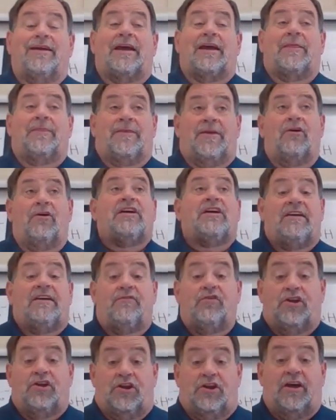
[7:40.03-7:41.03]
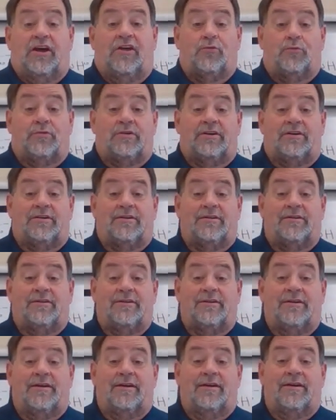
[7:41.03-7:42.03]
and they'll give you another one.
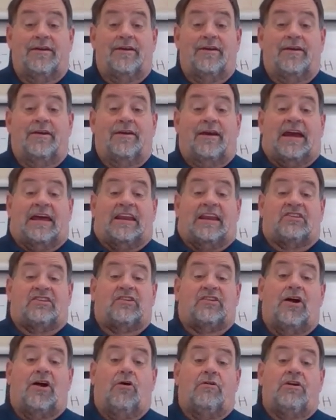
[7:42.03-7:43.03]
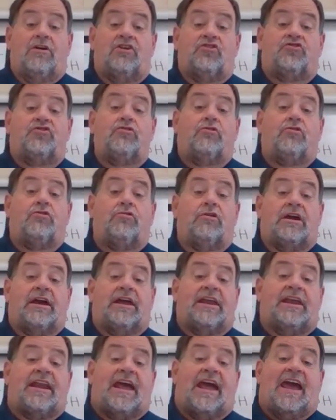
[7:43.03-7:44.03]
And as long as you
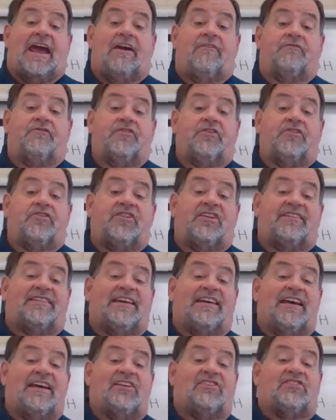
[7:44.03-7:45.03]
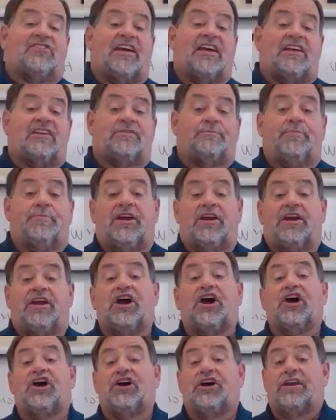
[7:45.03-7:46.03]
create it after the test has
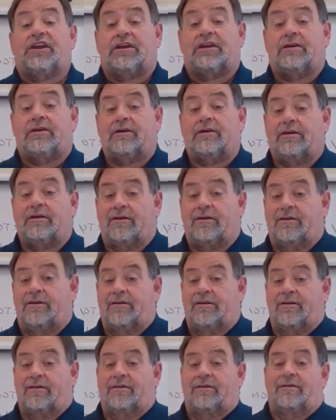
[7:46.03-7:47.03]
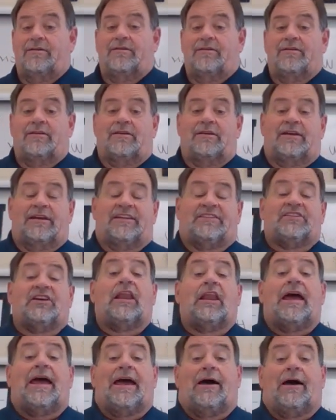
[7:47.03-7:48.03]
begun, it's
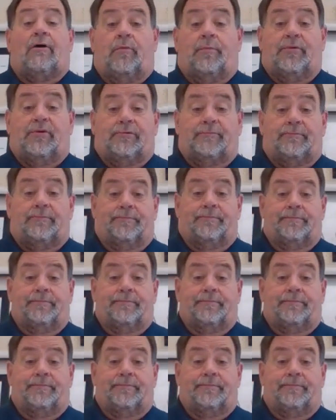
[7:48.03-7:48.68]
allowable.